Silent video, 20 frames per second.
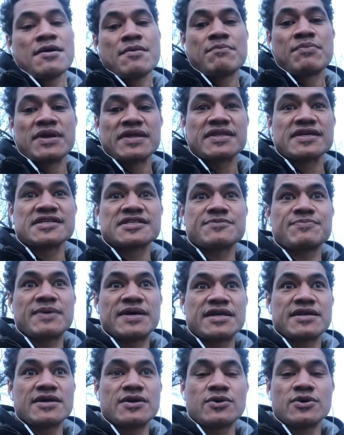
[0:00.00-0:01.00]
brothers,
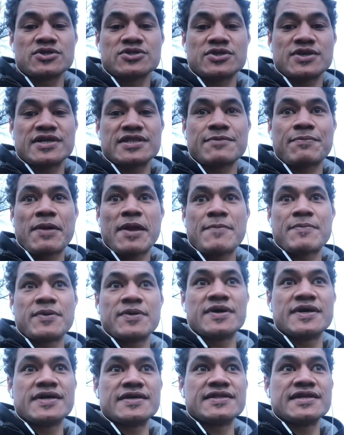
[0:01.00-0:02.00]
but also other
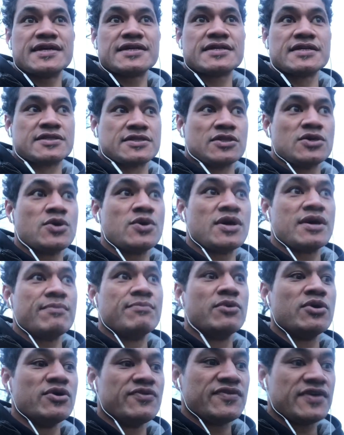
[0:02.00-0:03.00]
people and that who are
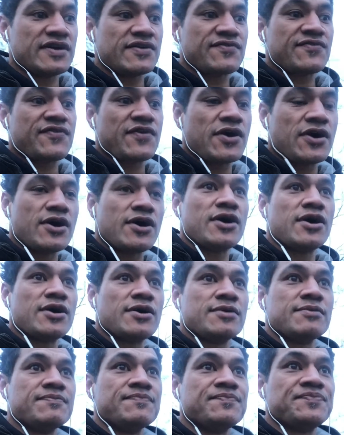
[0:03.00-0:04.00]
moving
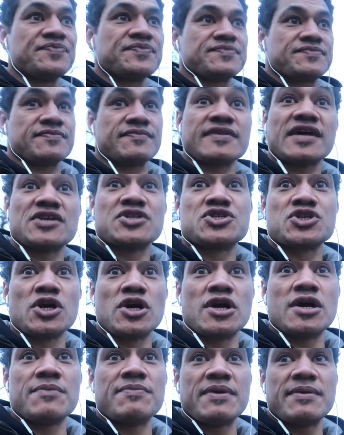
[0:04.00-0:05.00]
from
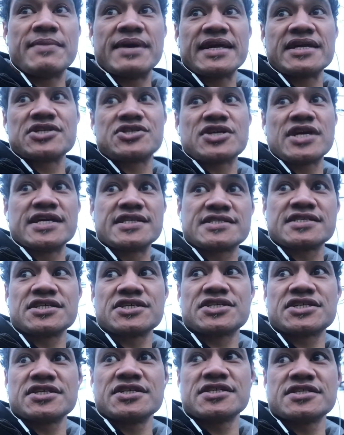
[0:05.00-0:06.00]
job and making
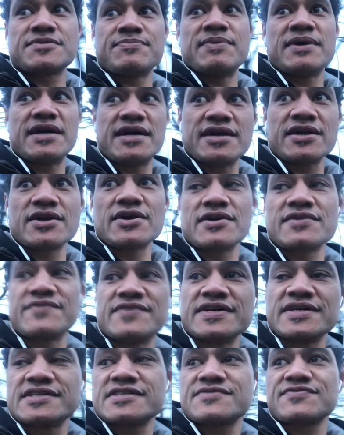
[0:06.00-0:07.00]
transitions, but a lot of
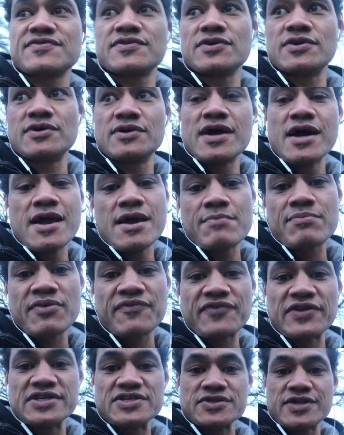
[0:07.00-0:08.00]
it is for
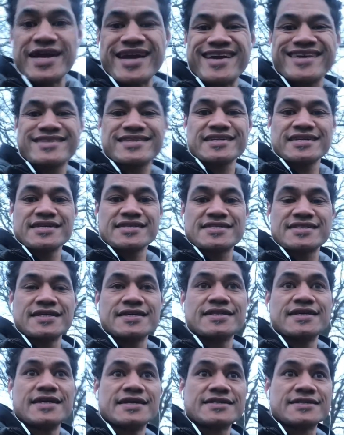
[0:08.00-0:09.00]
professional athletes
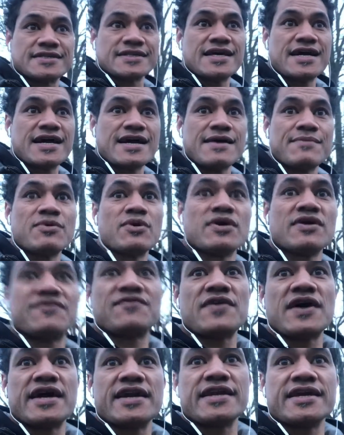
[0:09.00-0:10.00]
and that who are
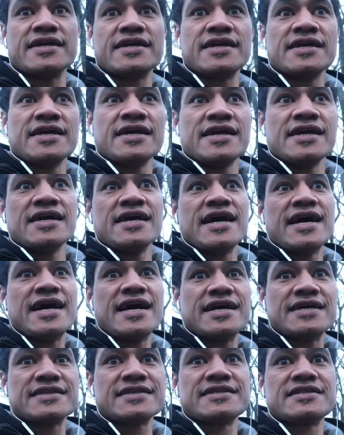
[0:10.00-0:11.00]
finding
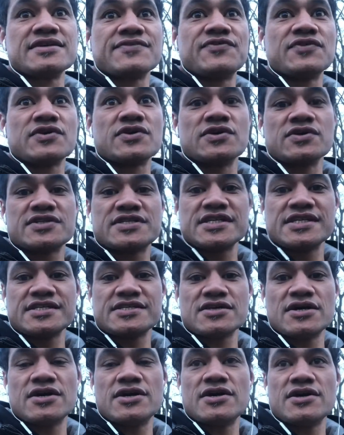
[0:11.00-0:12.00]
the
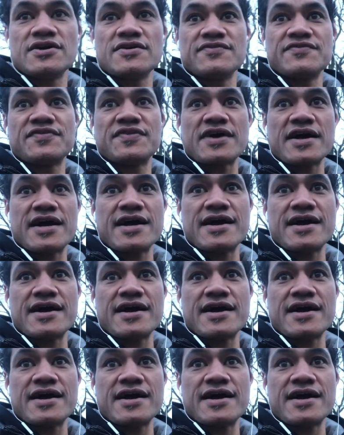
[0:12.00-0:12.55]
difficulties of